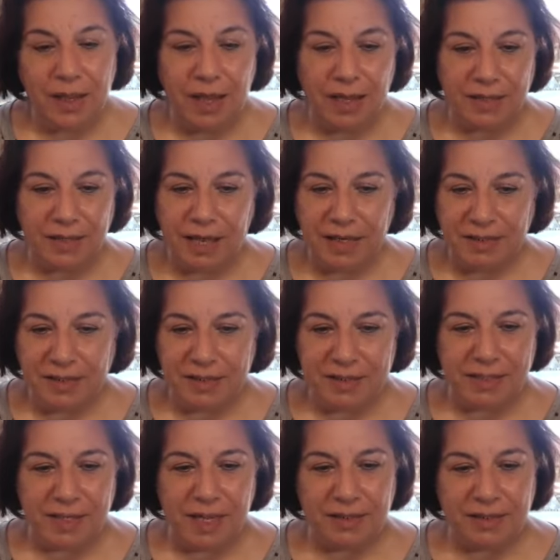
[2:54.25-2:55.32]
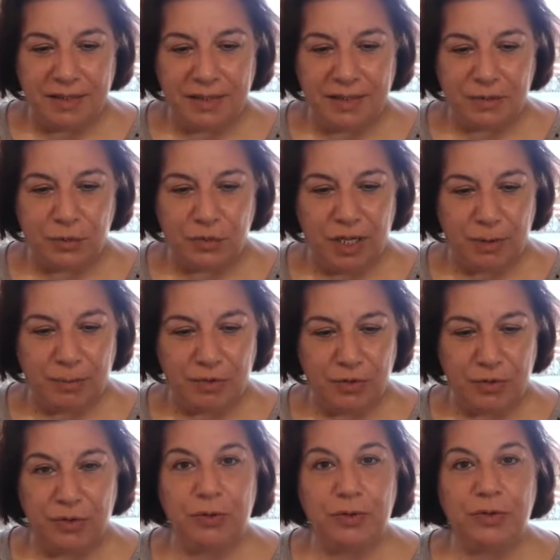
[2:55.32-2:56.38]
And I decided to come
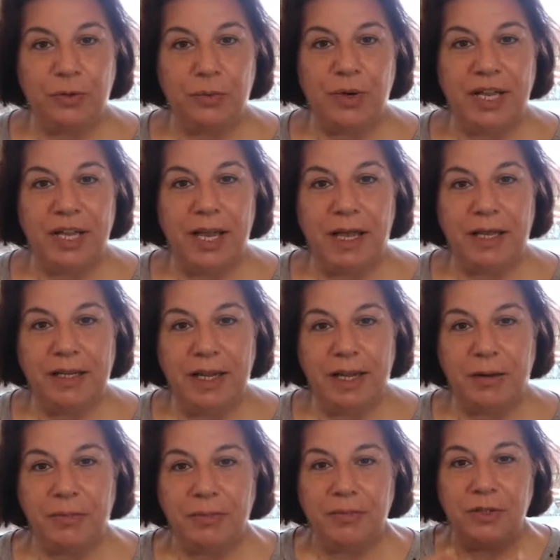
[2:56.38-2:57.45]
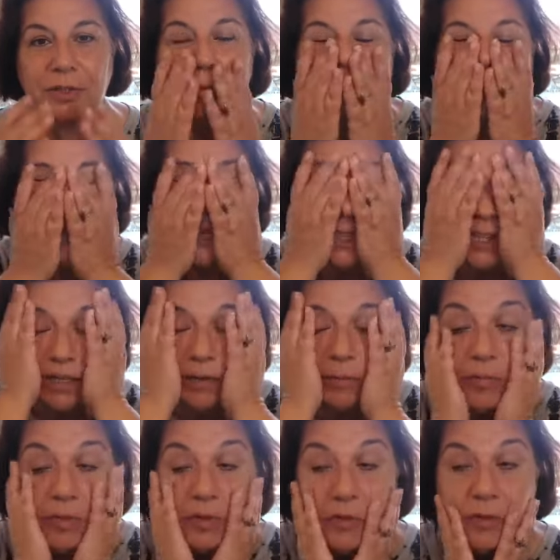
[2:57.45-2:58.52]
to you the way I am. No
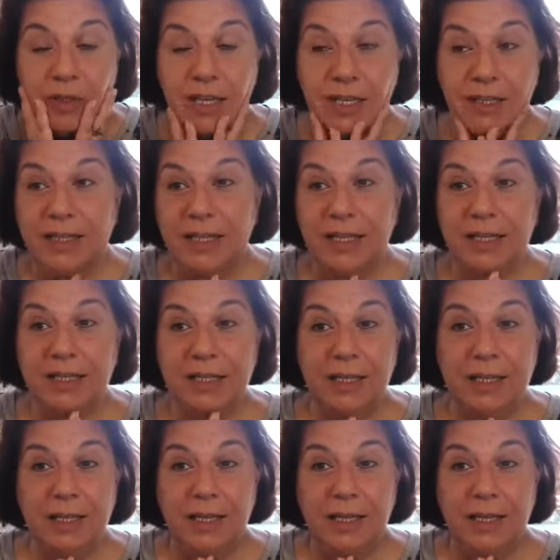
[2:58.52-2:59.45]
makeup, no nothing.